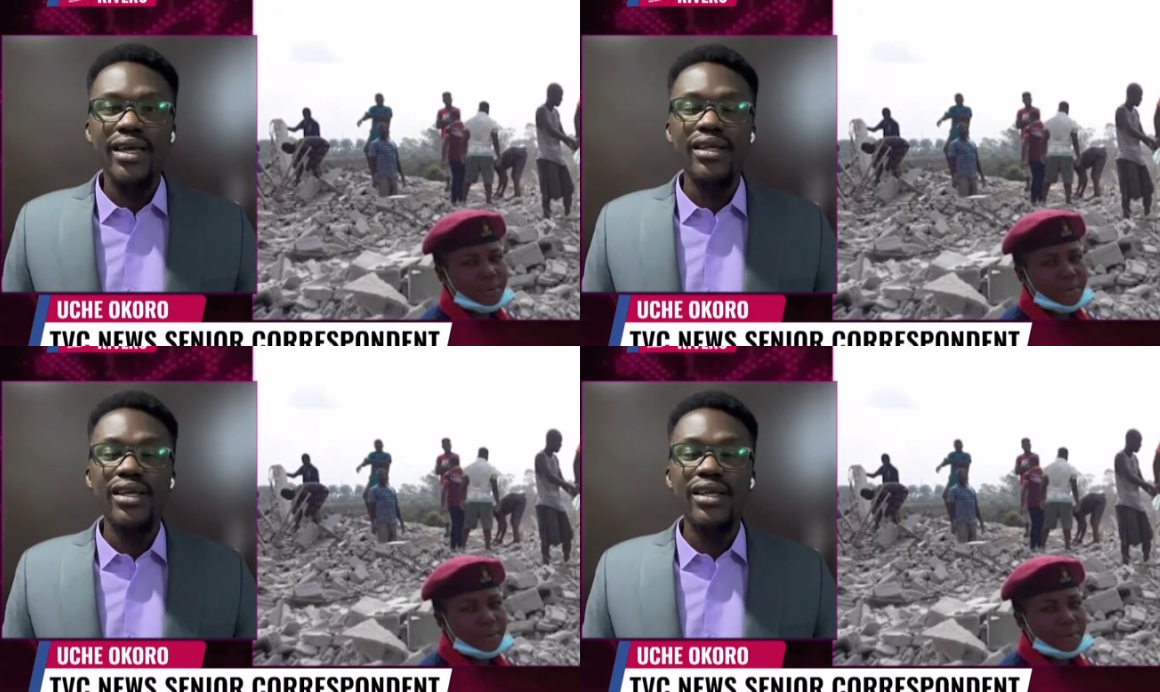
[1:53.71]

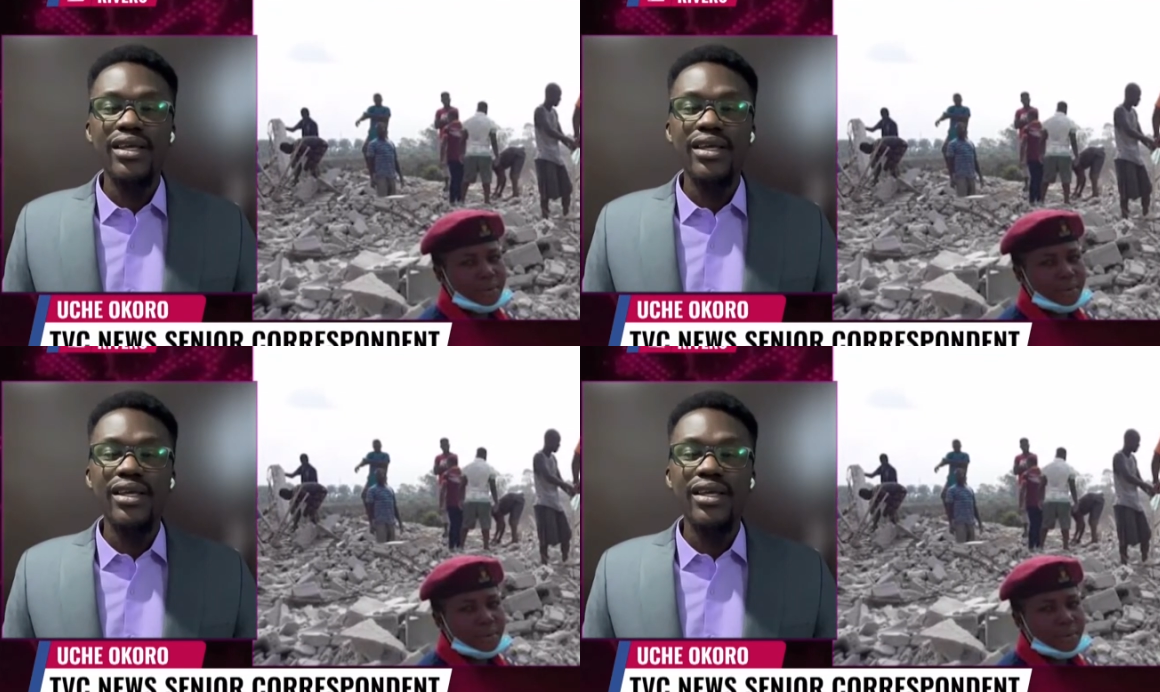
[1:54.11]
Speaker 1: in
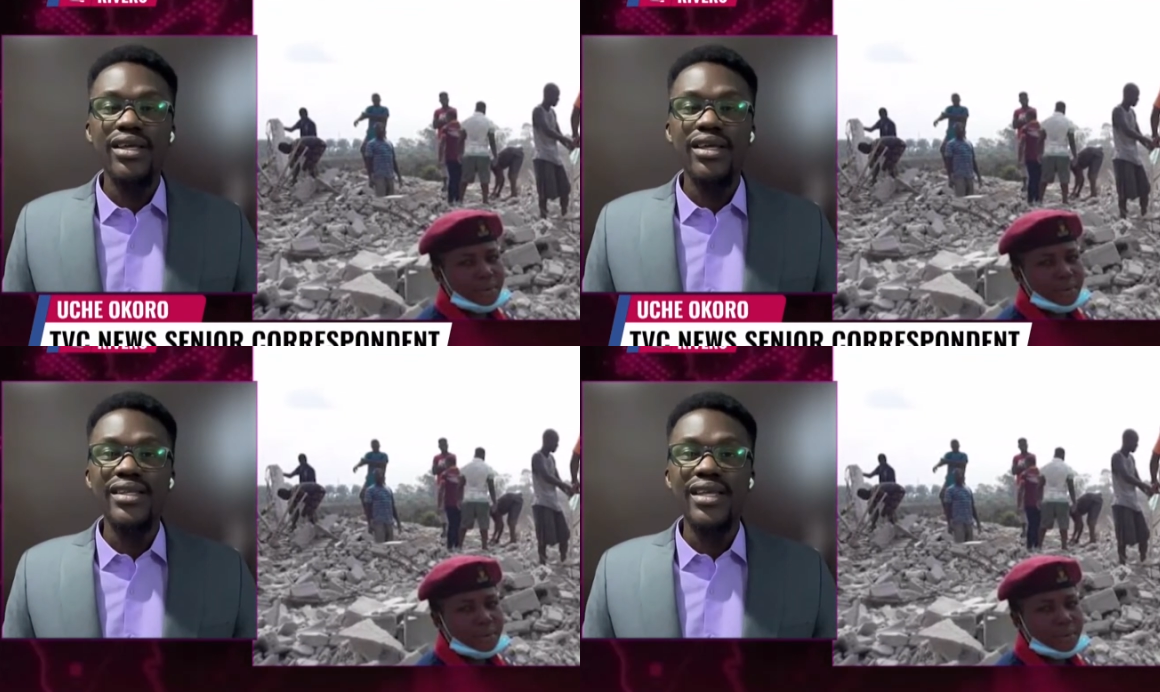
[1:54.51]

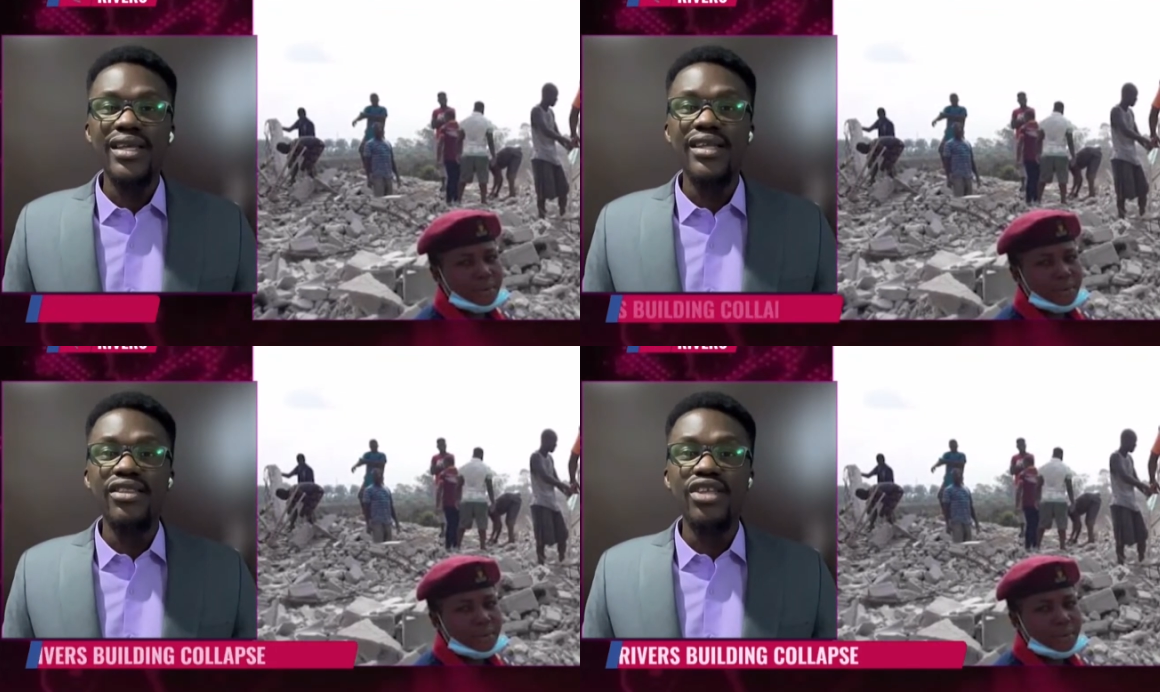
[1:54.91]
the use of
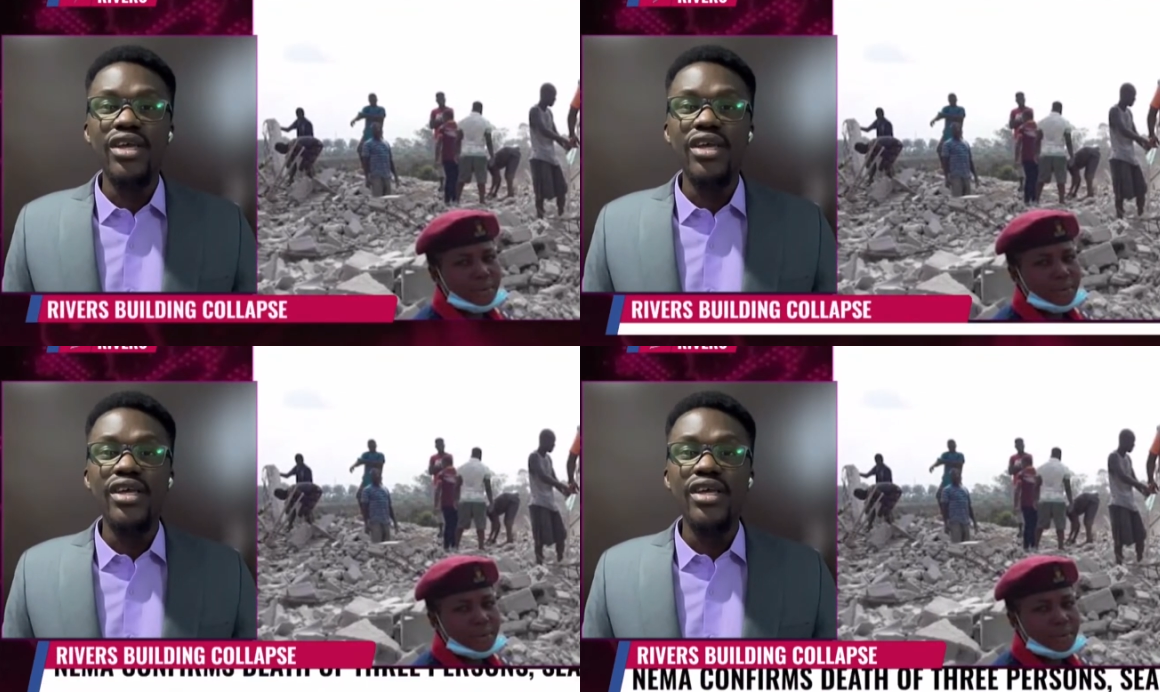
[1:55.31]

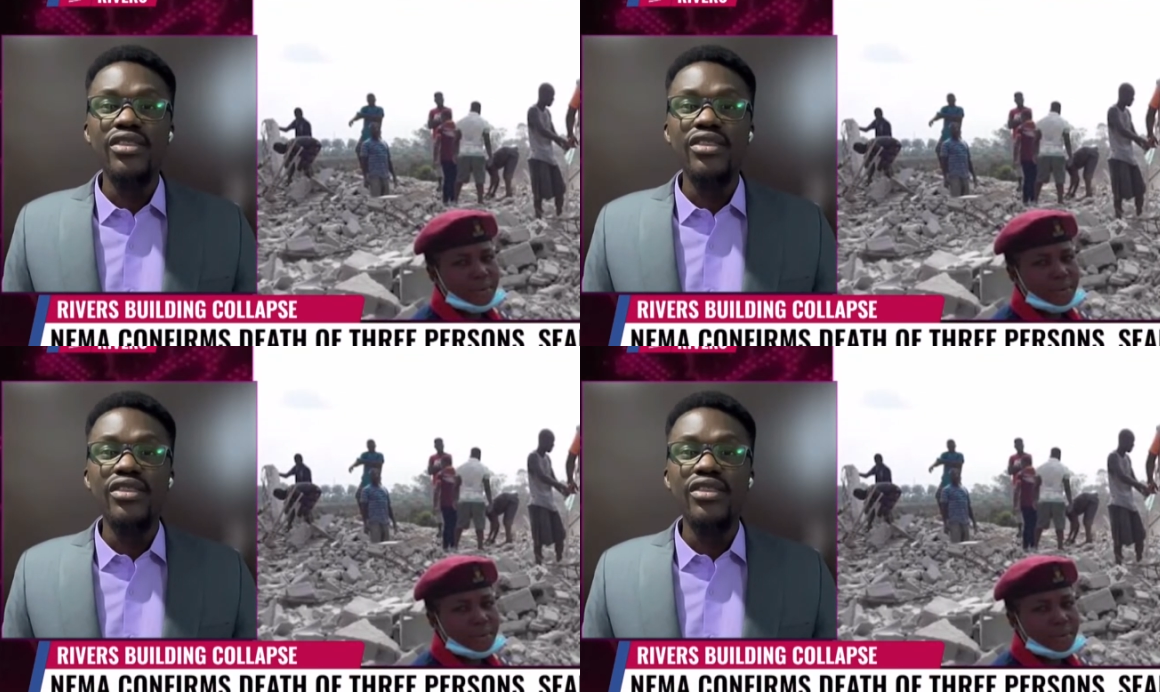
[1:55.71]
materials,